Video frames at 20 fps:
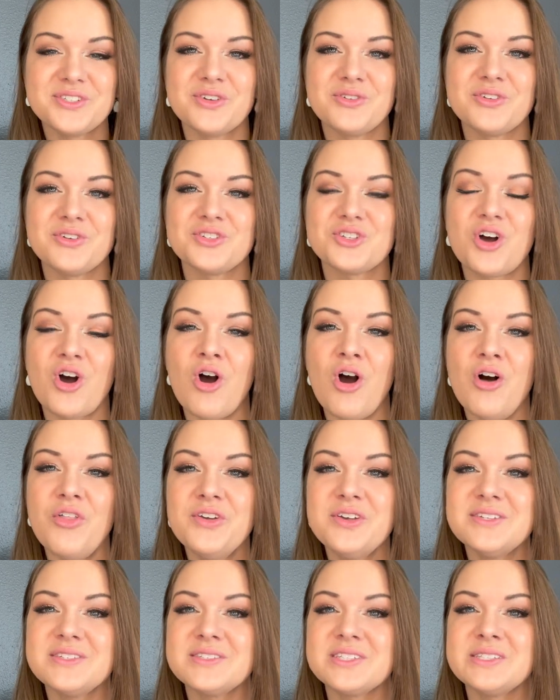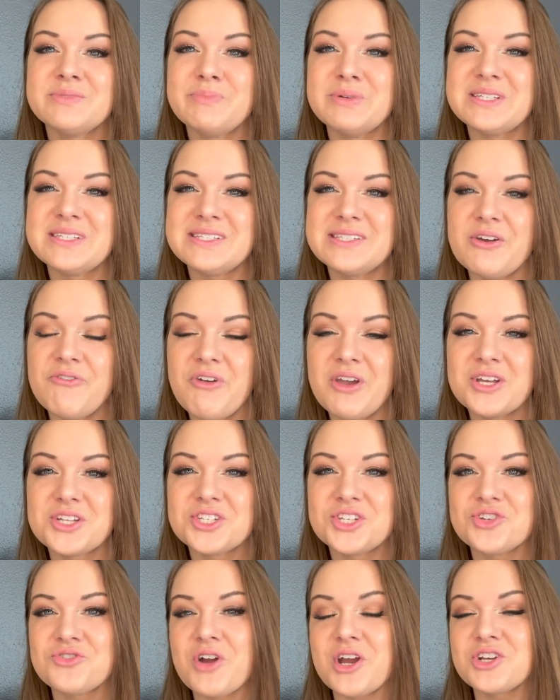So there's all these specific
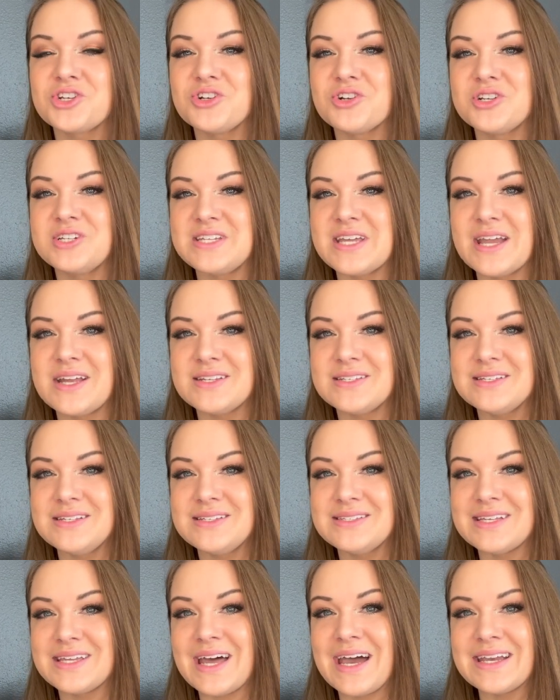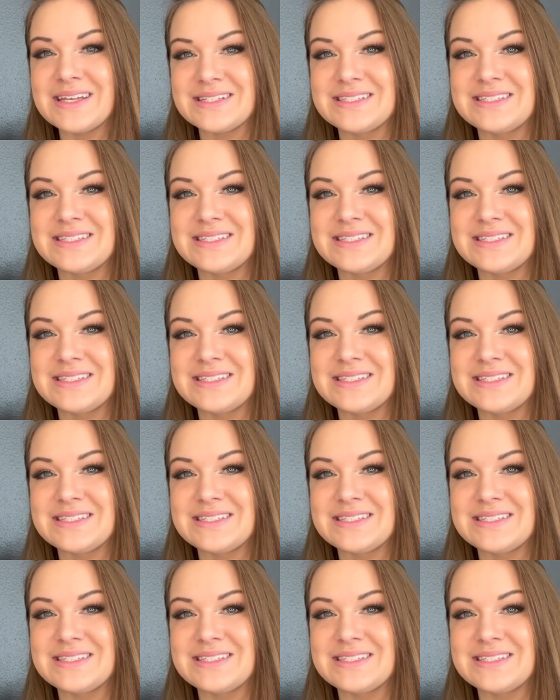structured dances that ice